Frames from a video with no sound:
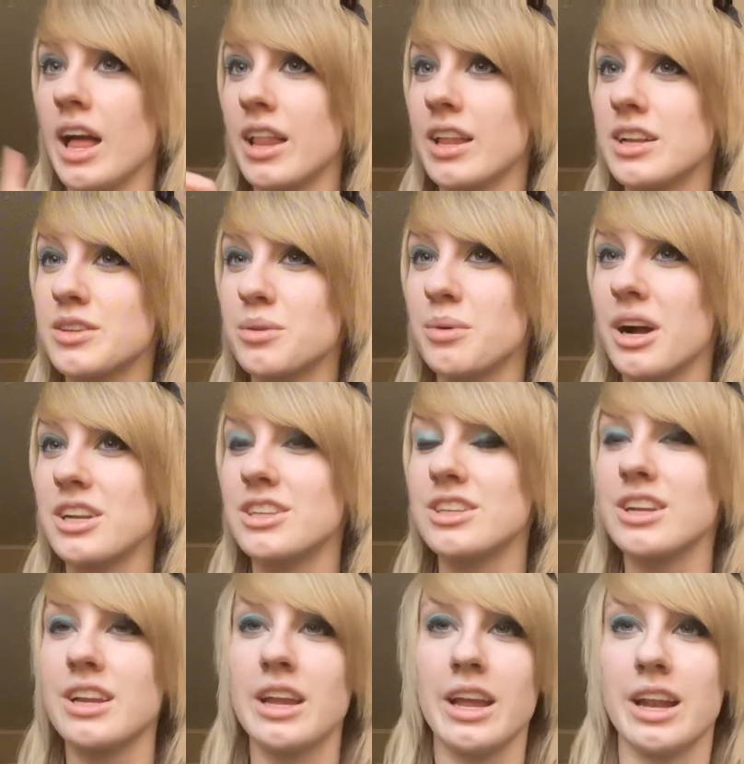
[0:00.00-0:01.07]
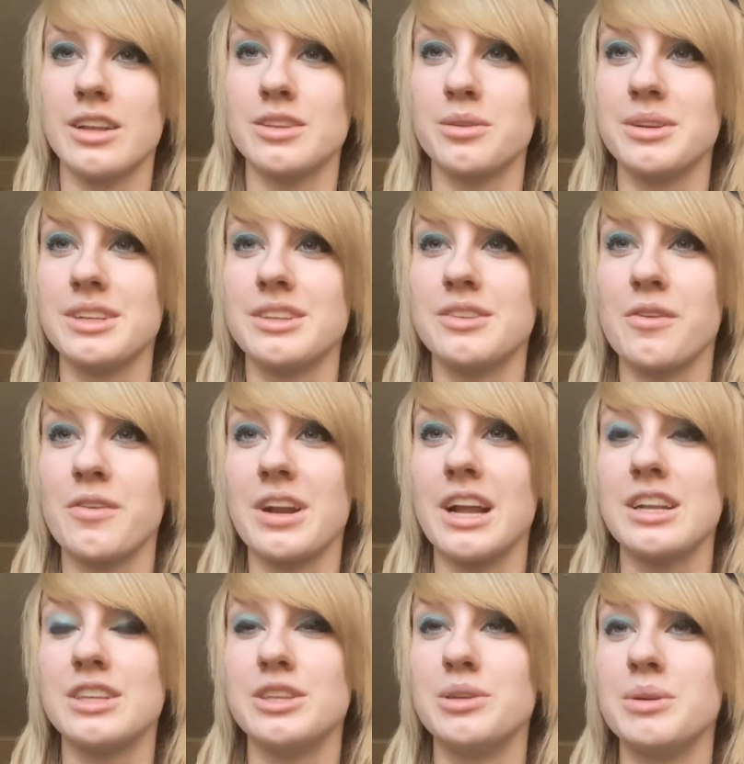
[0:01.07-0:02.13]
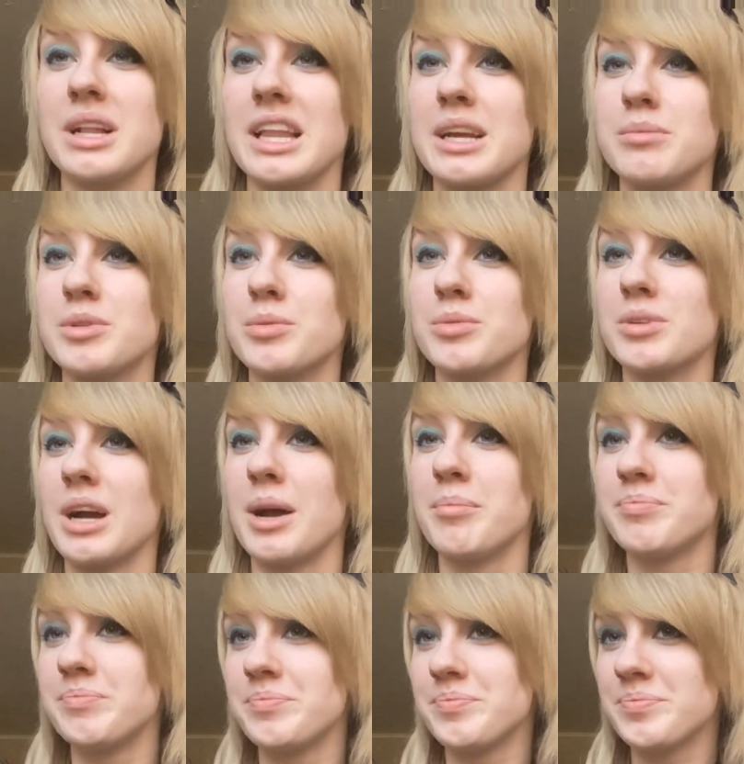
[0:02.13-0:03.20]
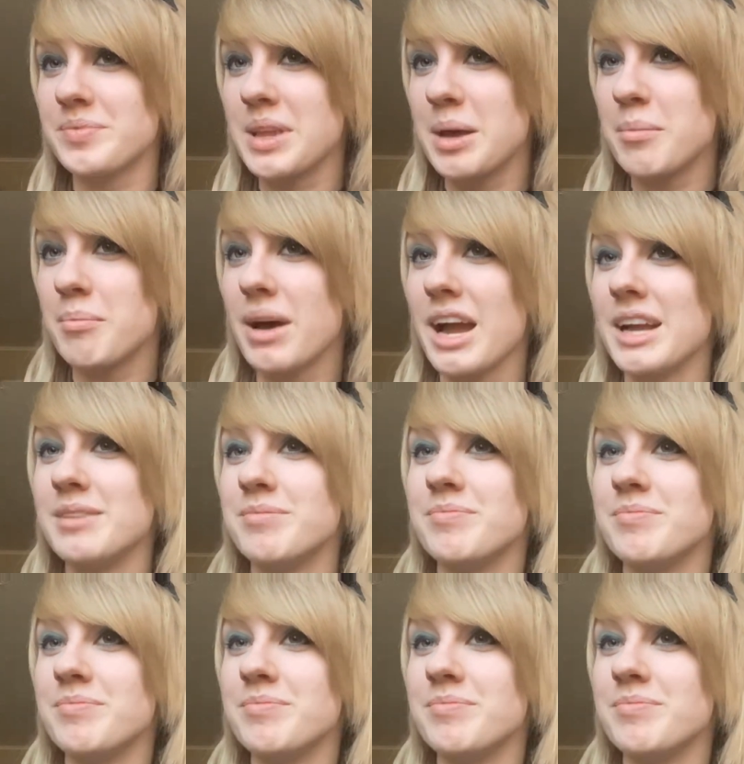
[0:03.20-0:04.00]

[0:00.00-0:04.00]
Thanks for watching, and as always, don't forget to like and subscribe. Bye.